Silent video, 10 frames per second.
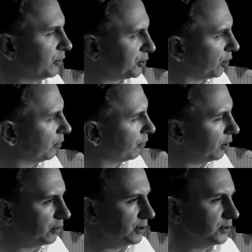John
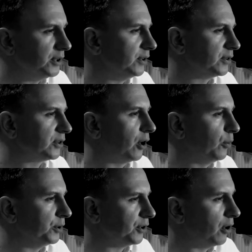wrote Lucy in the Sky
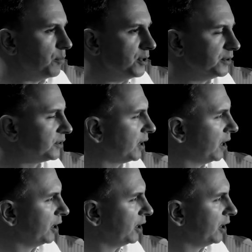with Diamonds.